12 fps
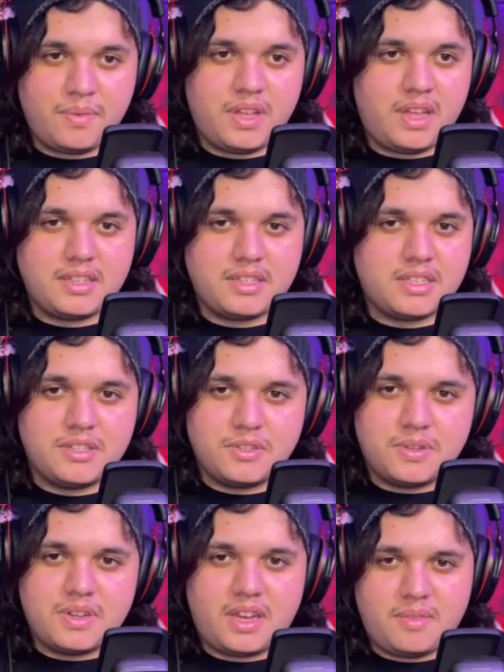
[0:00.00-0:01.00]
Will has
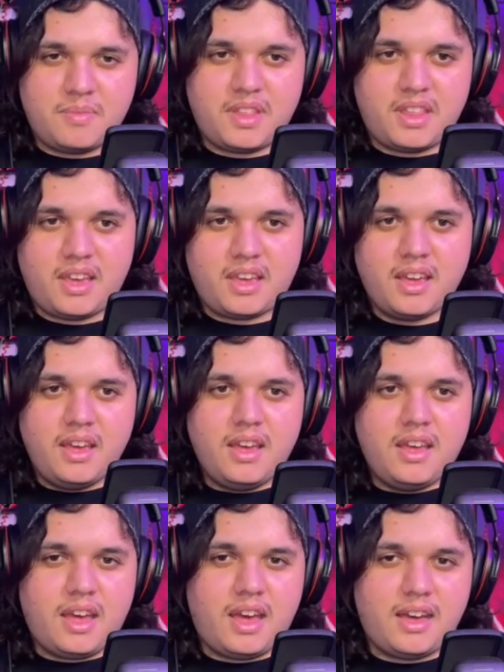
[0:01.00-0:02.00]
kids or not, but like, mm-hmm.